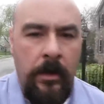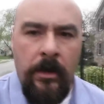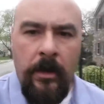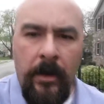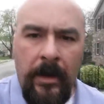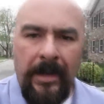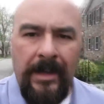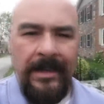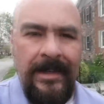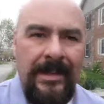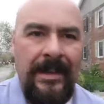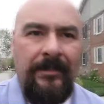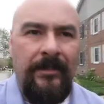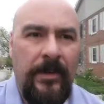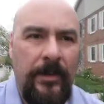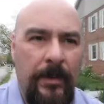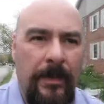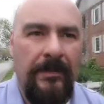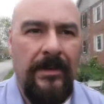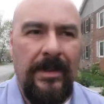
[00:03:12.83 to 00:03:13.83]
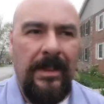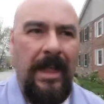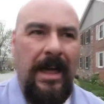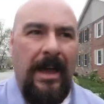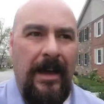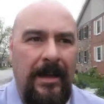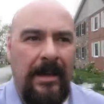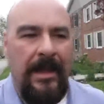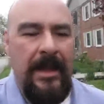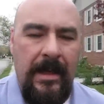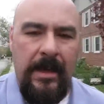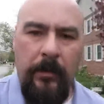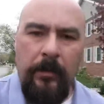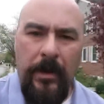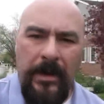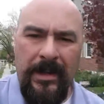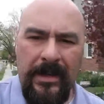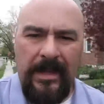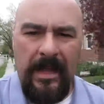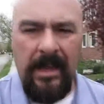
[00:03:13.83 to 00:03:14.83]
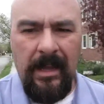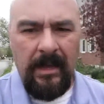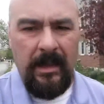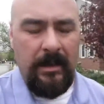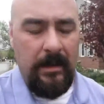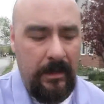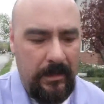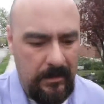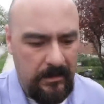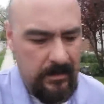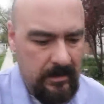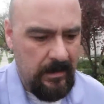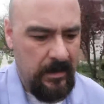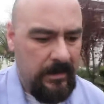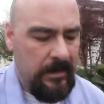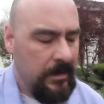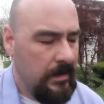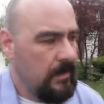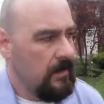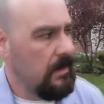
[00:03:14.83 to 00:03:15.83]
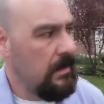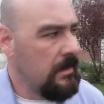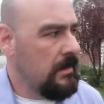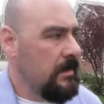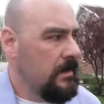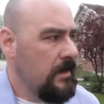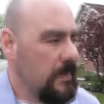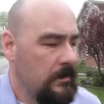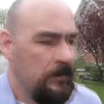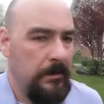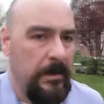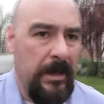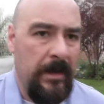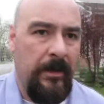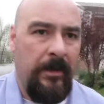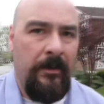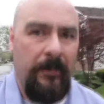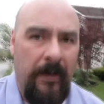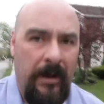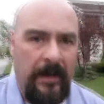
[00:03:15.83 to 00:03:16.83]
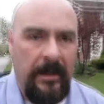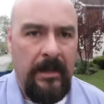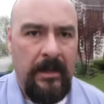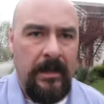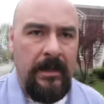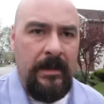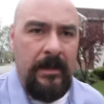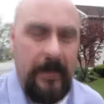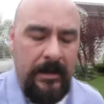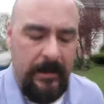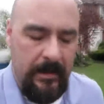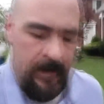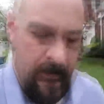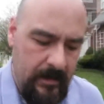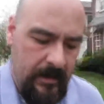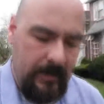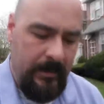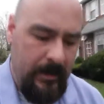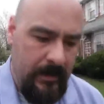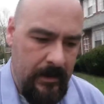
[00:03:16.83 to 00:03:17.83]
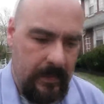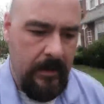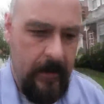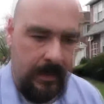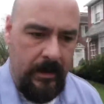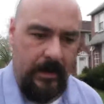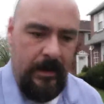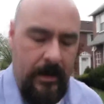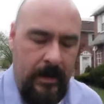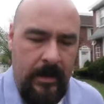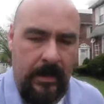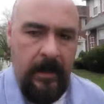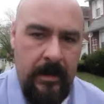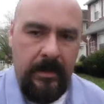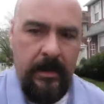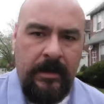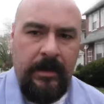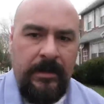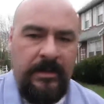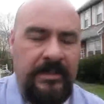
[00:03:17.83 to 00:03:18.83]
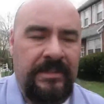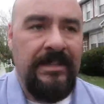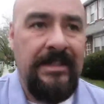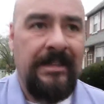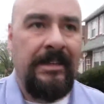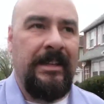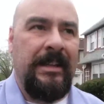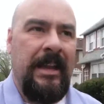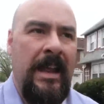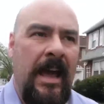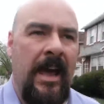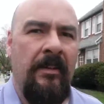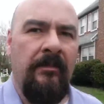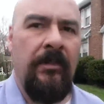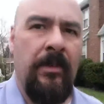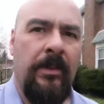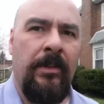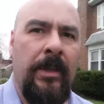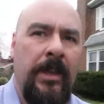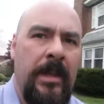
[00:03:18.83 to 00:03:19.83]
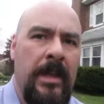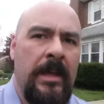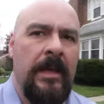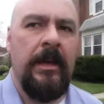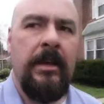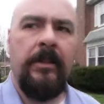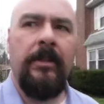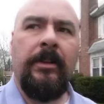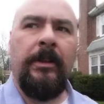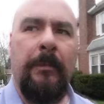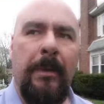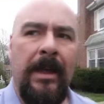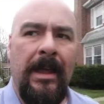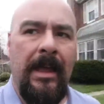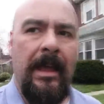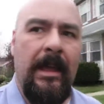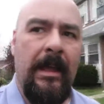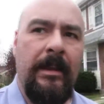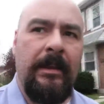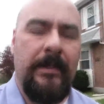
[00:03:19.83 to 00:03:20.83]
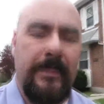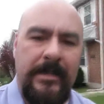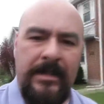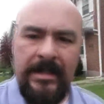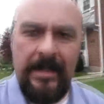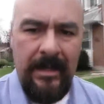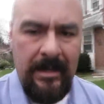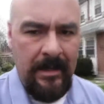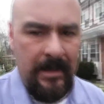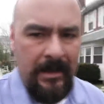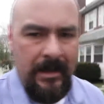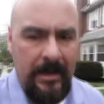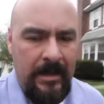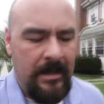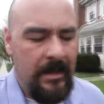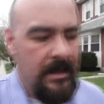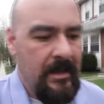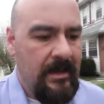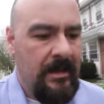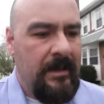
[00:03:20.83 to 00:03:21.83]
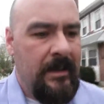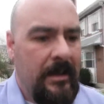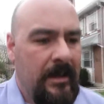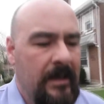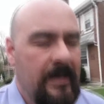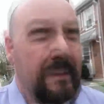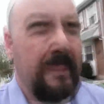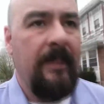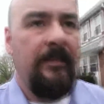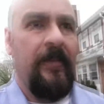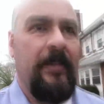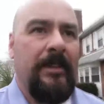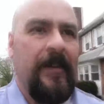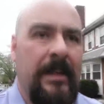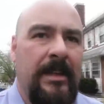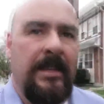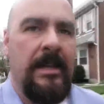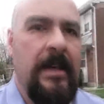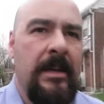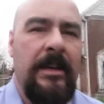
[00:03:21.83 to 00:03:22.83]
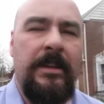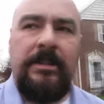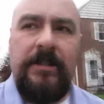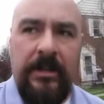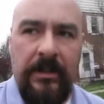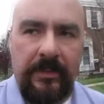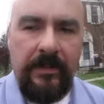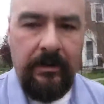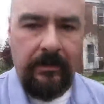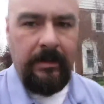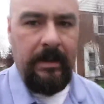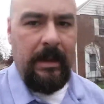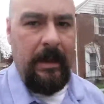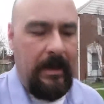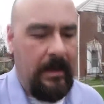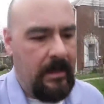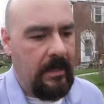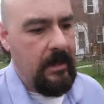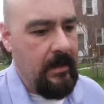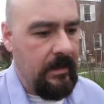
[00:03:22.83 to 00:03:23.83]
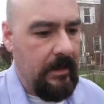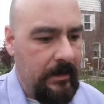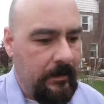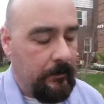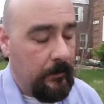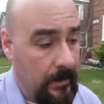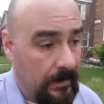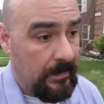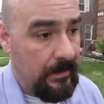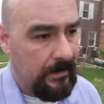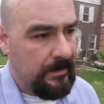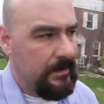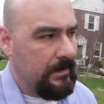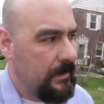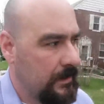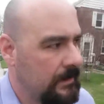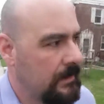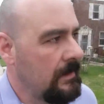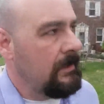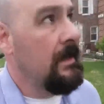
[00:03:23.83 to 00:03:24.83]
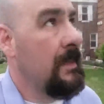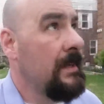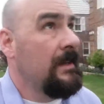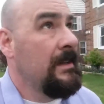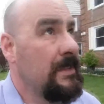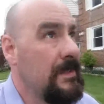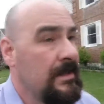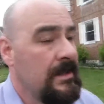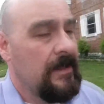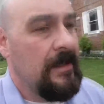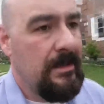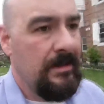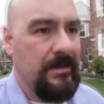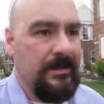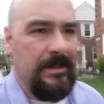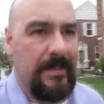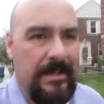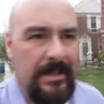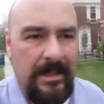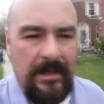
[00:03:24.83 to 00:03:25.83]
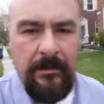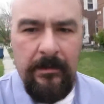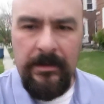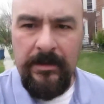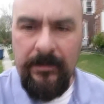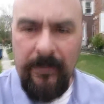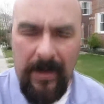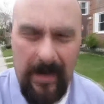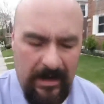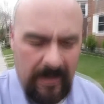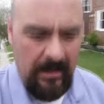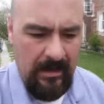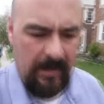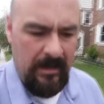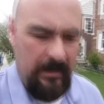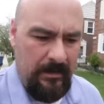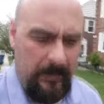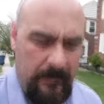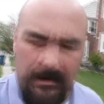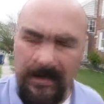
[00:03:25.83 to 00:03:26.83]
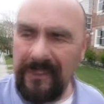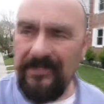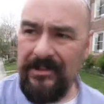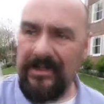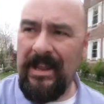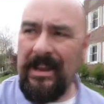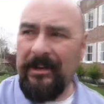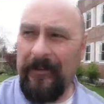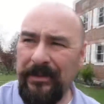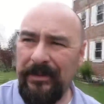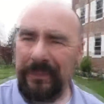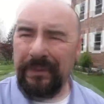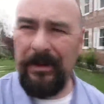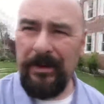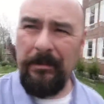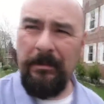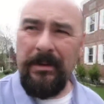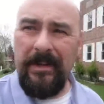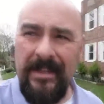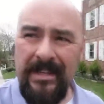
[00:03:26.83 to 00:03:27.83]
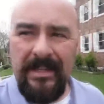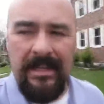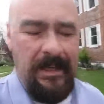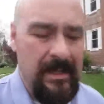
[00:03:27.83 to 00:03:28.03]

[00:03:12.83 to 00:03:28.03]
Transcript: All right, it's not even 12 o'clock, and what a day it has Been already. I just need to get out and really clear my head. It's it's definitely a chillier day than it was. And as you can see, it was raining. I mentioned that earlier, but